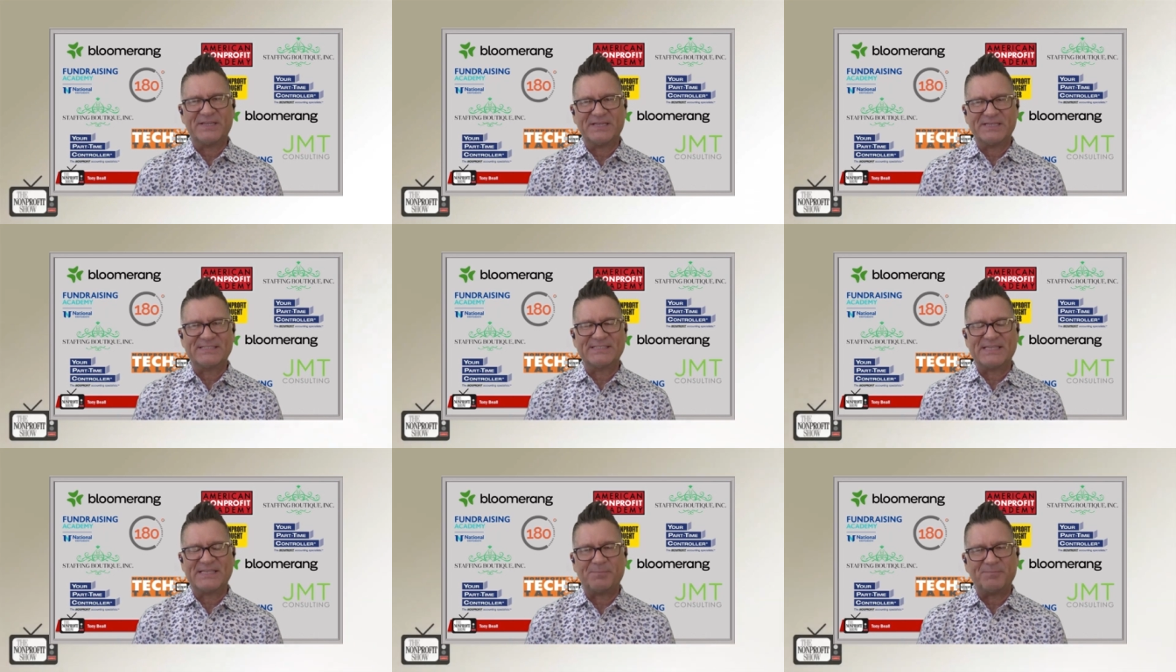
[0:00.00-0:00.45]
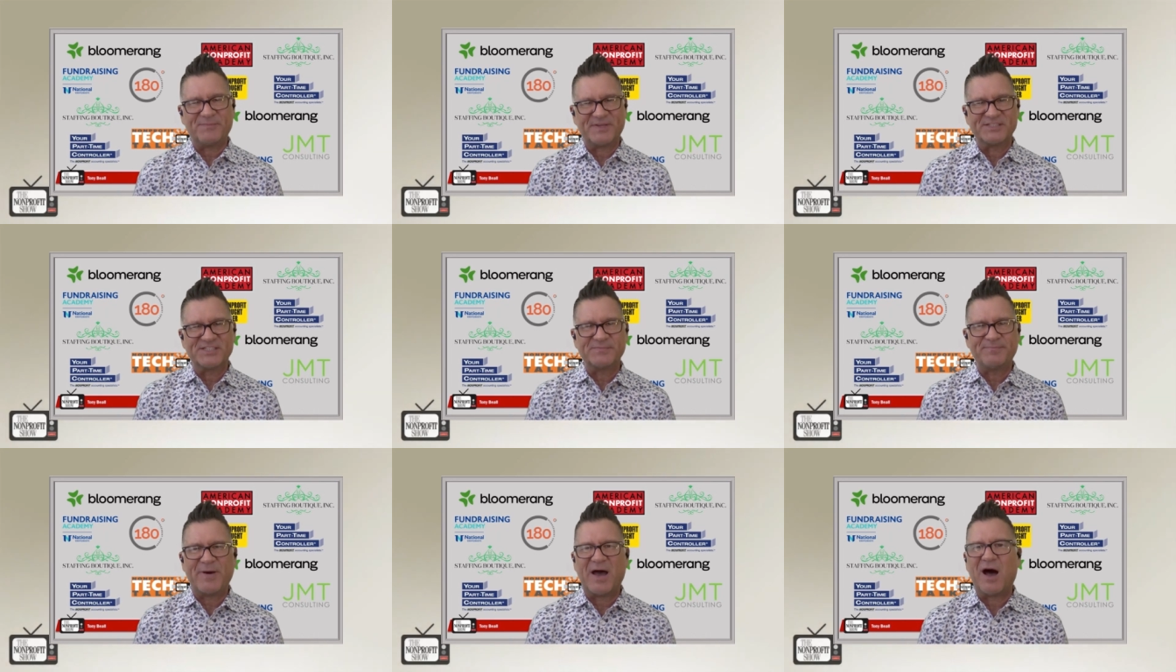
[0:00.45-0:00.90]

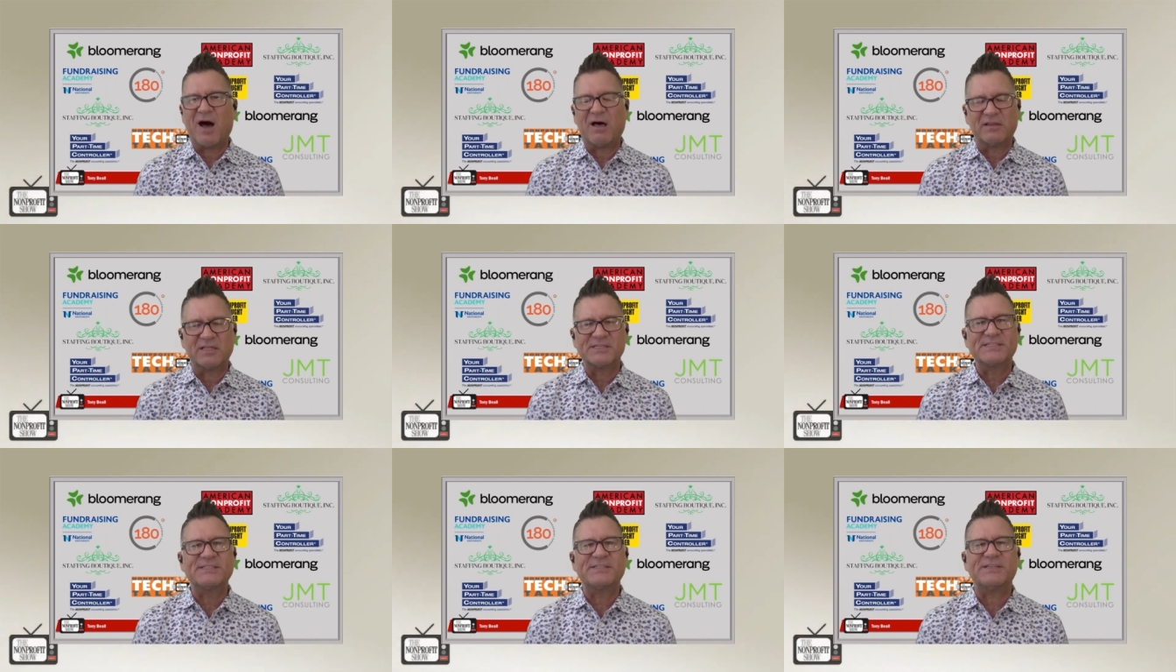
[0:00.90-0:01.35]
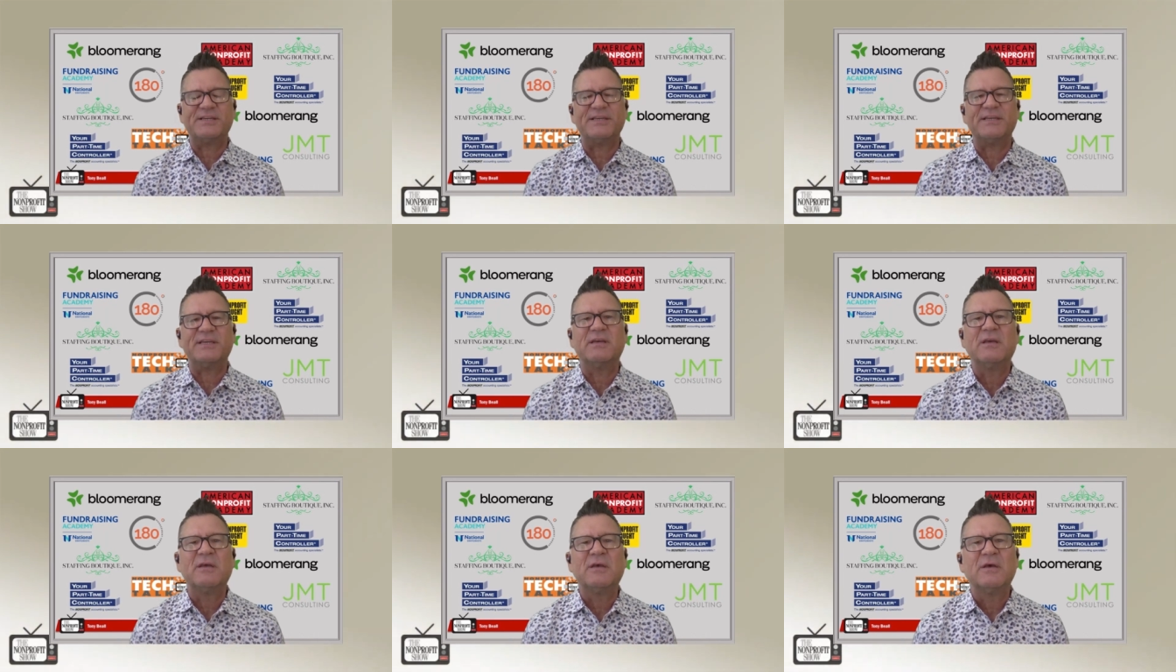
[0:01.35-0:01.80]
acceptance
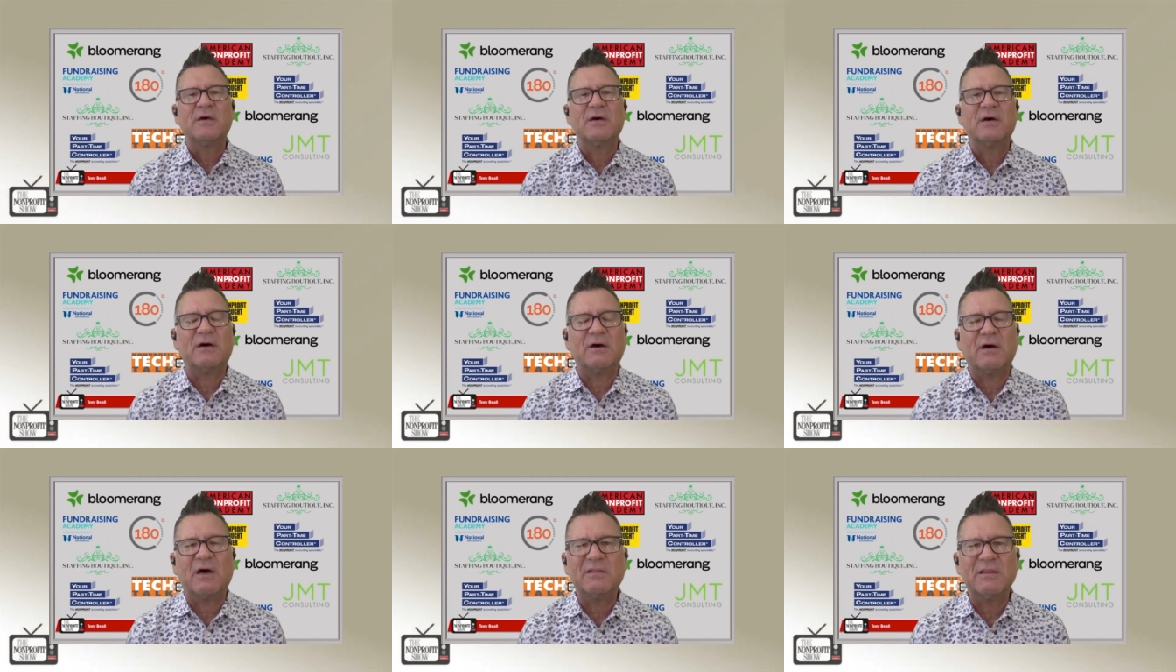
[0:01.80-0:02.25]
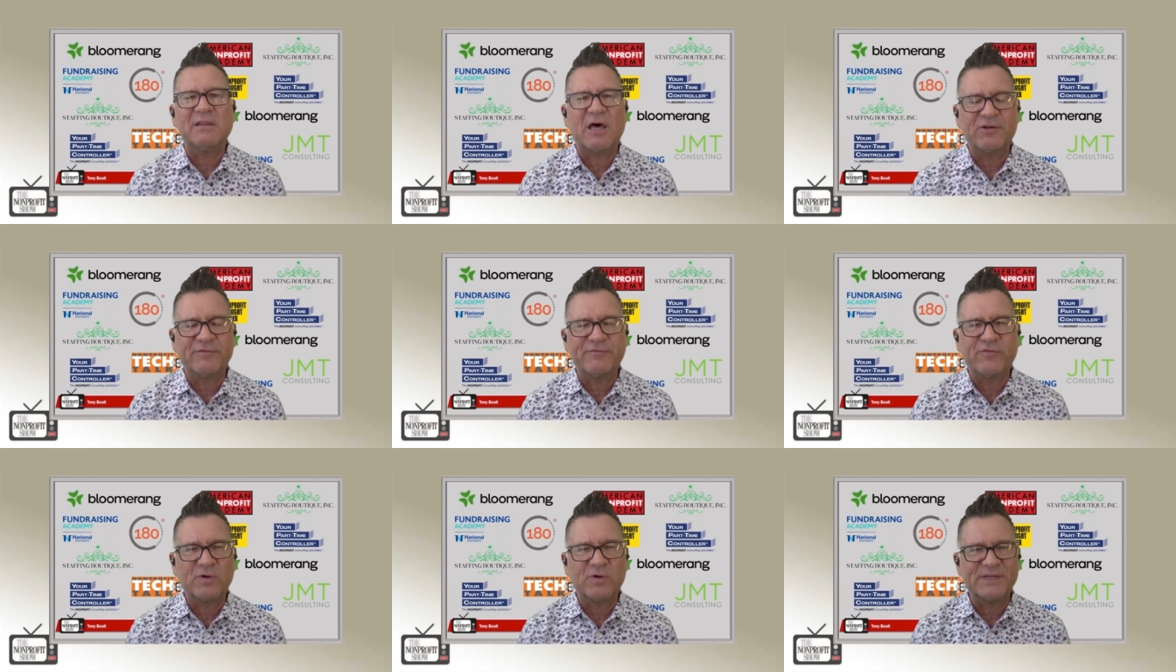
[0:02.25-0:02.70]
policy? Uh, a lot
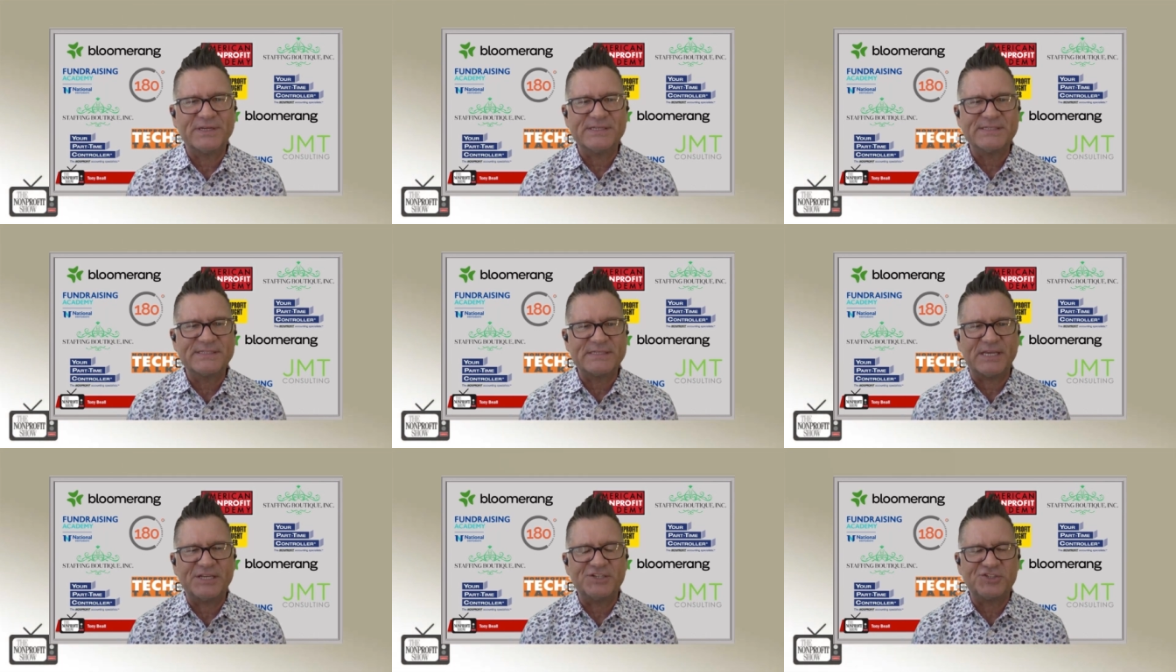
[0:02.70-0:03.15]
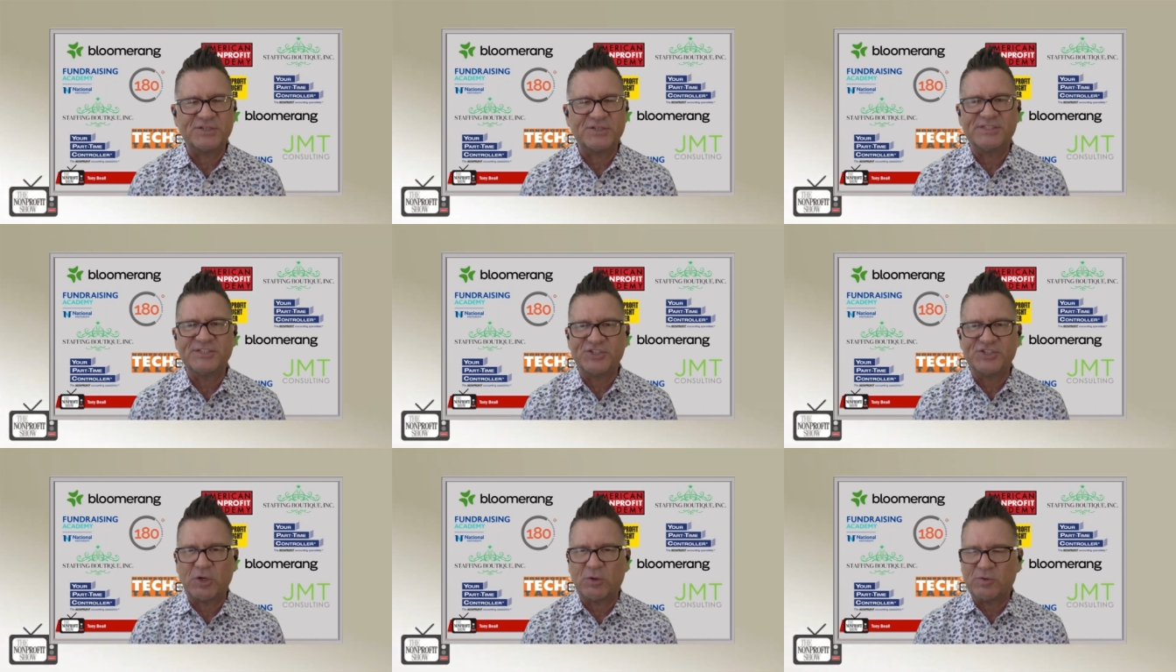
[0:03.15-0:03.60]
of
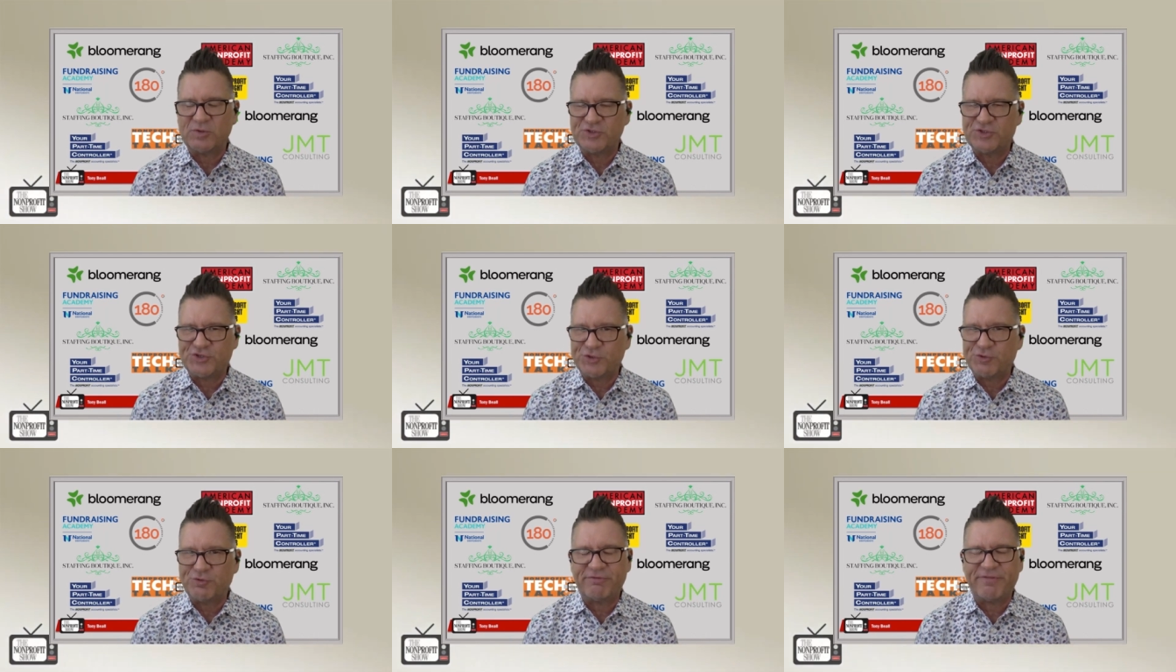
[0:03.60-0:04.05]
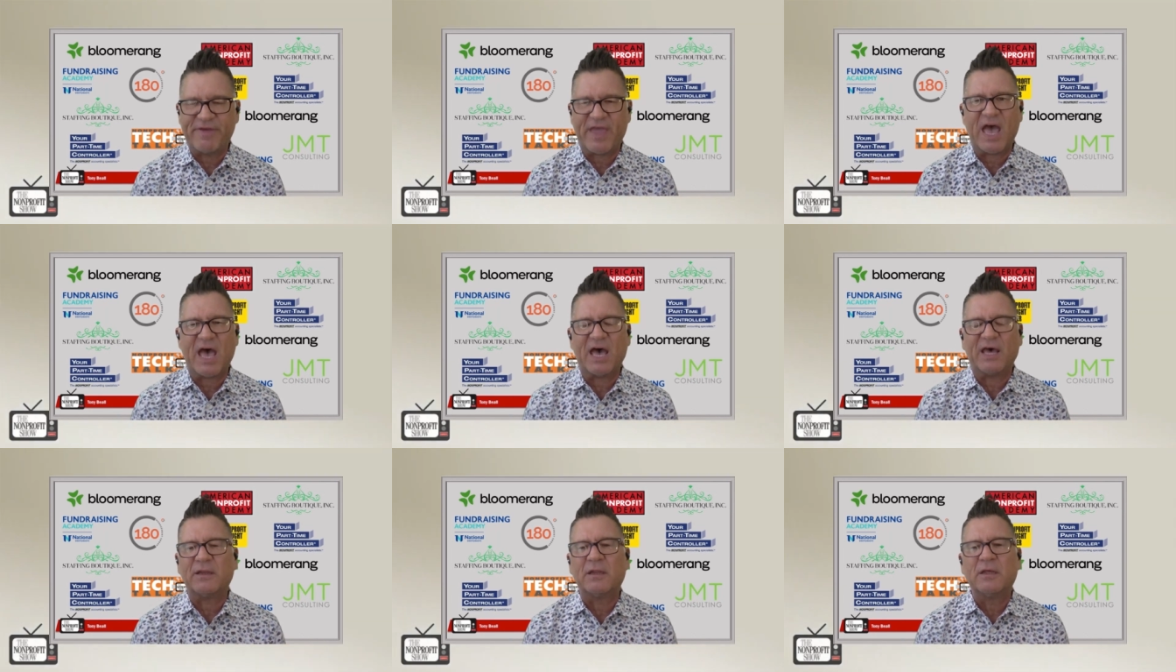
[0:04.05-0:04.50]
organizations don't do
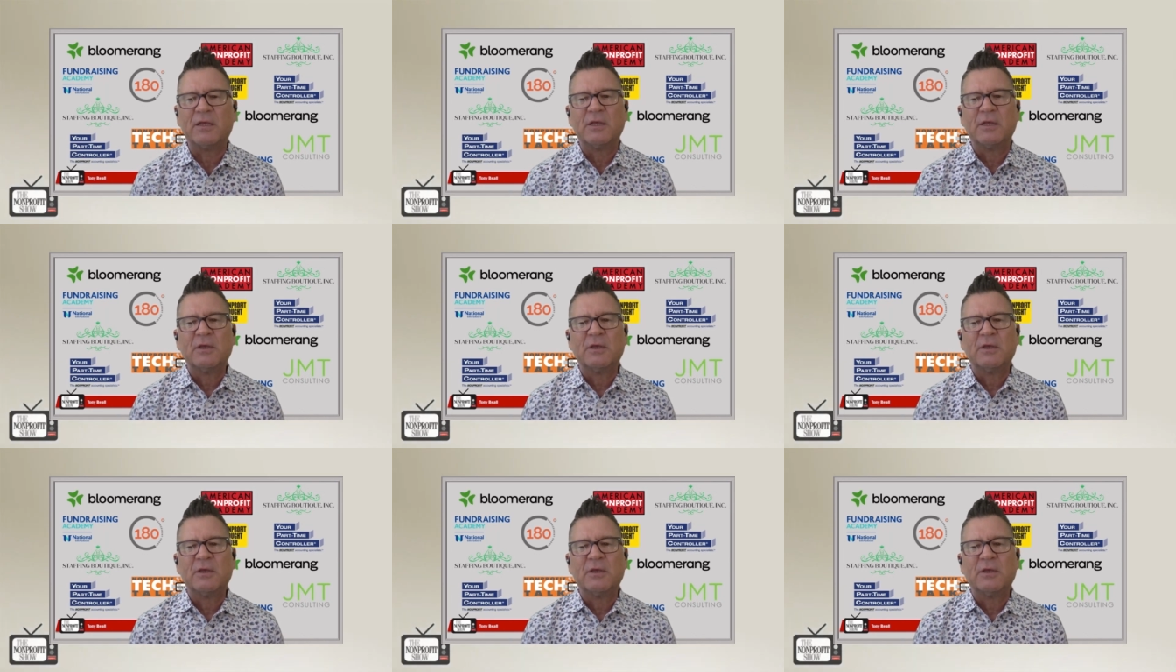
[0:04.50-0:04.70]
that.